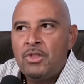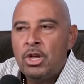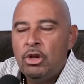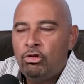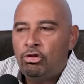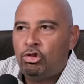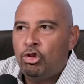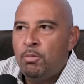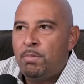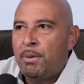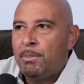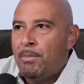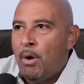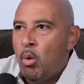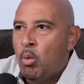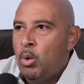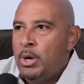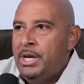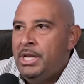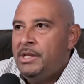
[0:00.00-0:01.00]
Super
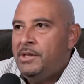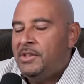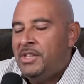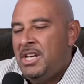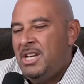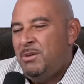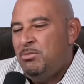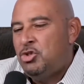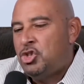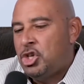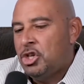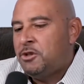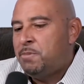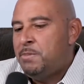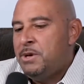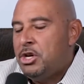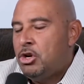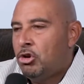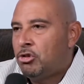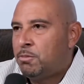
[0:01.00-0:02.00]
Bowl winning team just
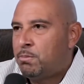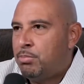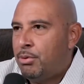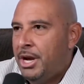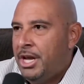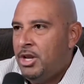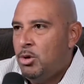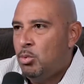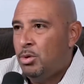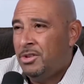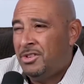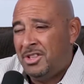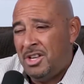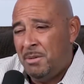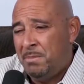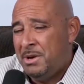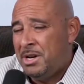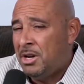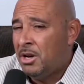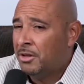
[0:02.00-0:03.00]
because Brady was
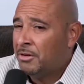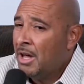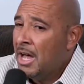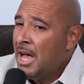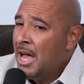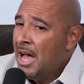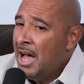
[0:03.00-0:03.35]
there. Because,